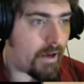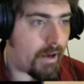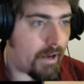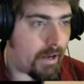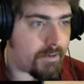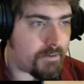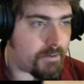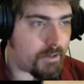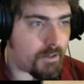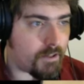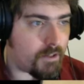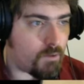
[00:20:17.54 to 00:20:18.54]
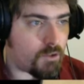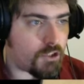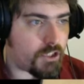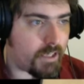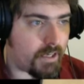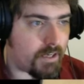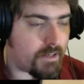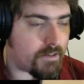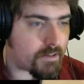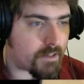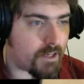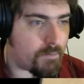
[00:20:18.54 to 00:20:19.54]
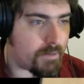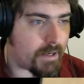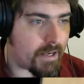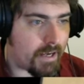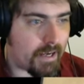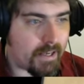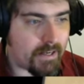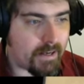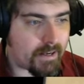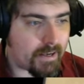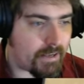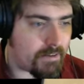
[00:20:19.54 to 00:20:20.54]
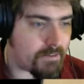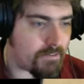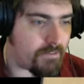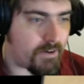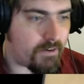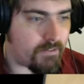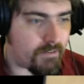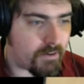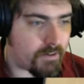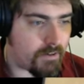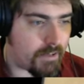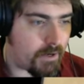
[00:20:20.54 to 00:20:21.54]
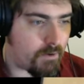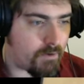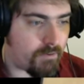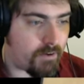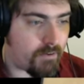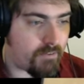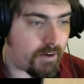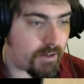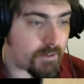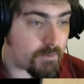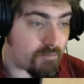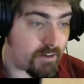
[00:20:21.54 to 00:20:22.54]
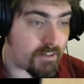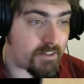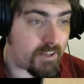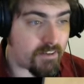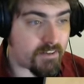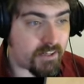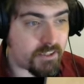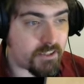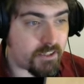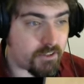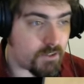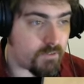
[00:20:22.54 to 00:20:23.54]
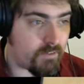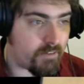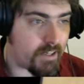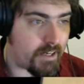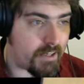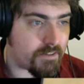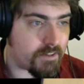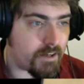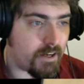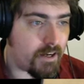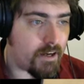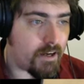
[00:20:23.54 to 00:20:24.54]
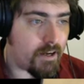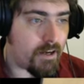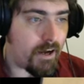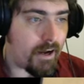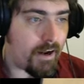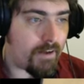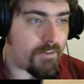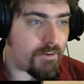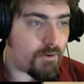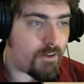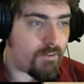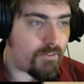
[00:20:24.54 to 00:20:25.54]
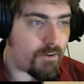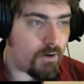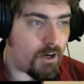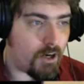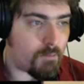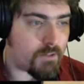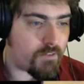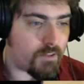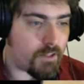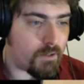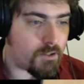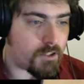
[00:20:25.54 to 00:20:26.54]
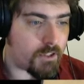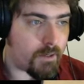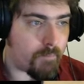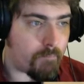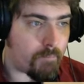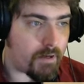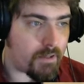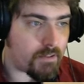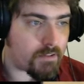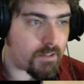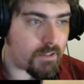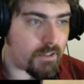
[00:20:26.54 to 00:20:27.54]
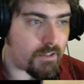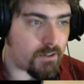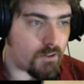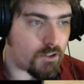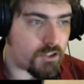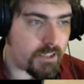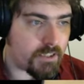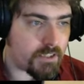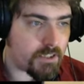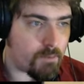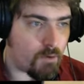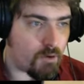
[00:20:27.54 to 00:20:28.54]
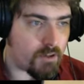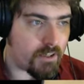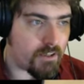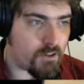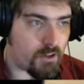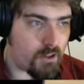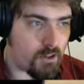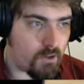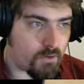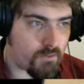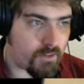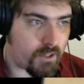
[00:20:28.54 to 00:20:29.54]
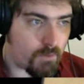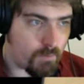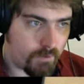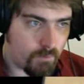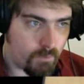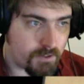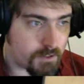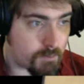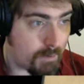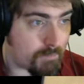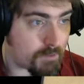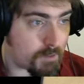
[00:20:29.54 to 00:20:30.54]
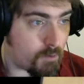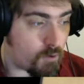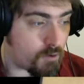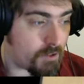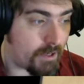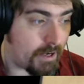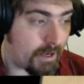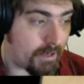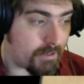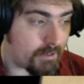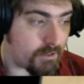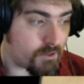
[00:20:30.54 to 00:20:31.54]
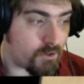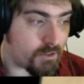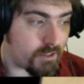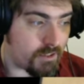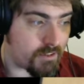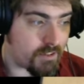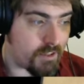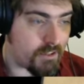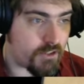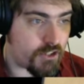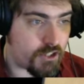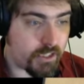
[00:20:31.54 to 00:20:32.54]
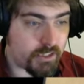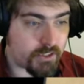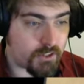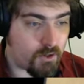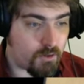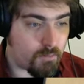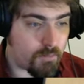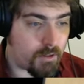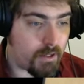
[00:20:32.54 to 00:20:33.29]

And Yojih is coming in against Furfa. Now, Furfa has bricks, he has ill, she's all very nice, and there's only a few hobbies for Yojih, but he's got shield support, and he's got a lot of T one spam supporting, and he's got his gun shield comm.